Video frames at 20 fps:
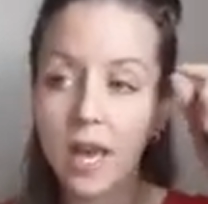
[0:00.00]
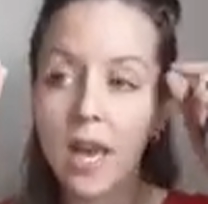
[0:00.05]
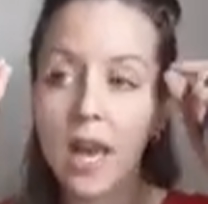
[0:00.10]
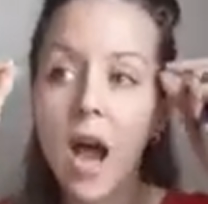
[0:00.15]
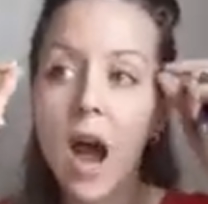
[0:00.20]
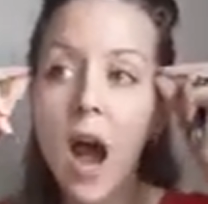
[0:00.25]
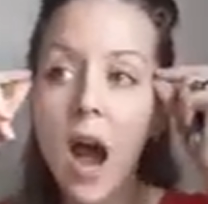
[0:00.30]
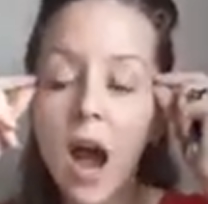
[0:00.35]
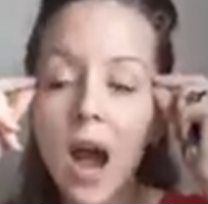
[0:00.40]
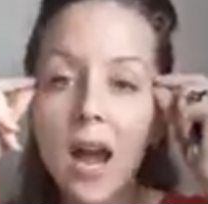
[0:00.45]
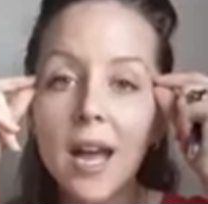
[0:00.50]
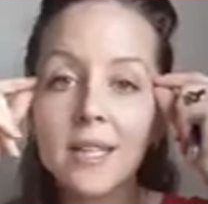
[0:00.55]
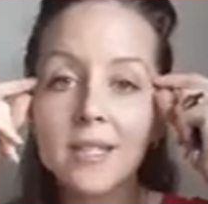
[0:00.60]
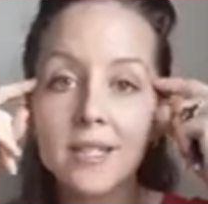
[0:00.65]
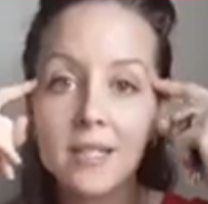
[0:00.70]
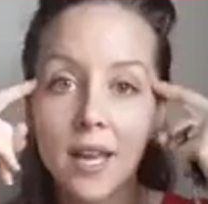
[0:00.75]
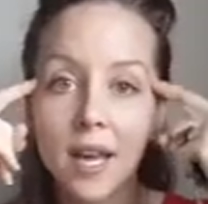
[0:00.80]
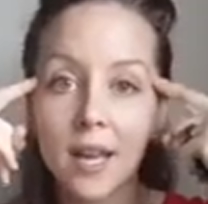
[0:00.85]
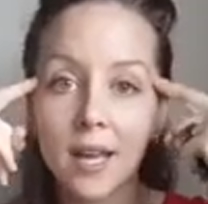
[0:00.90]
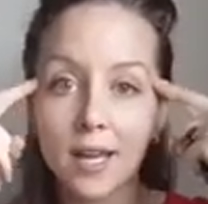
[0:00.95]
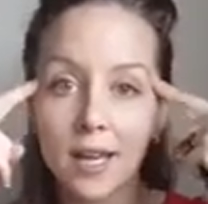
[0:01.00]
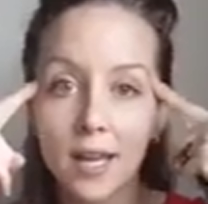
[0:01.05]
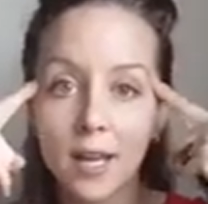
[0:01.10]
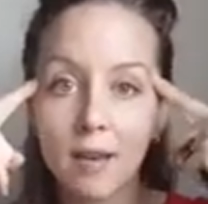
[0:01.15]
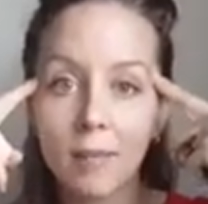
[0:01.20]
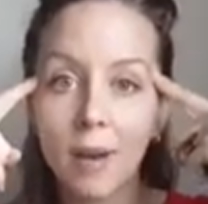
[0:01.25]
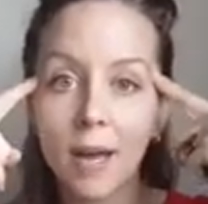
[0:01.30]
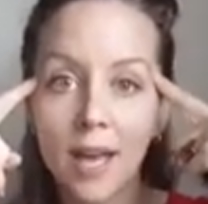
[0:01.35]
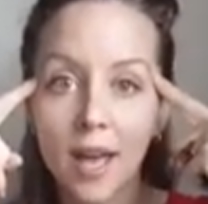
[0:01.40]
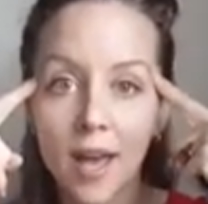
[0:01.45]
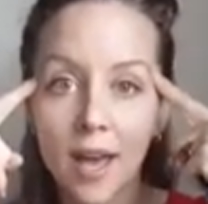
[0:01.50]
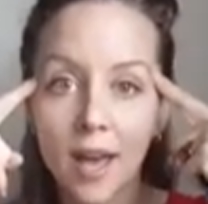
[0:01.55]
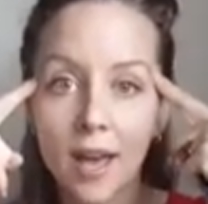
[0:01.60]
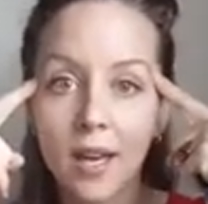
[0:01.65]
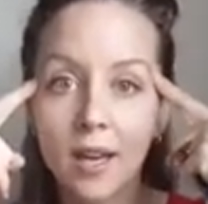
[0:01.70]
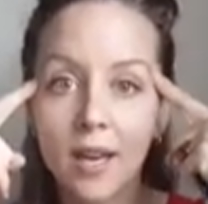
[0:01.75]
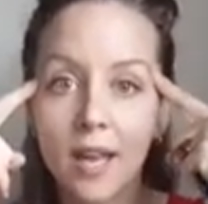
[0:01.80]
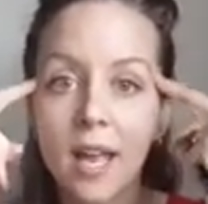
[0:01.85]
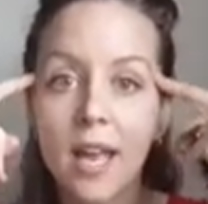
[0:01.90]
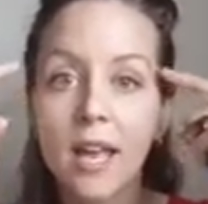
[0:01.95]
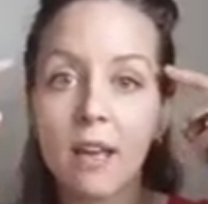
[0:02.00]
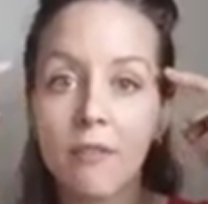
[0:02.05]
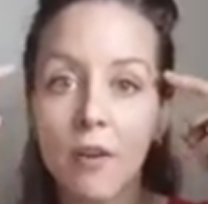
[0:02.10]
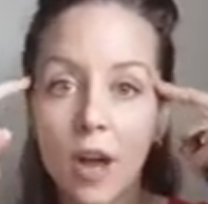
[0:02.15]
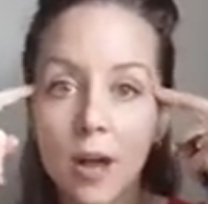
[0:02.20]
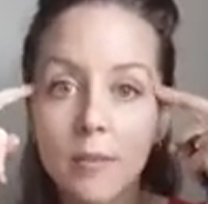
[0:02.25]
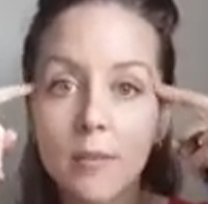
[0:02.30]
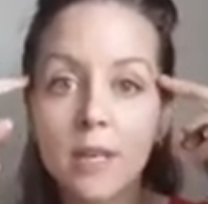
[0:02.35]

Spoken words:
I said in my head, if I'm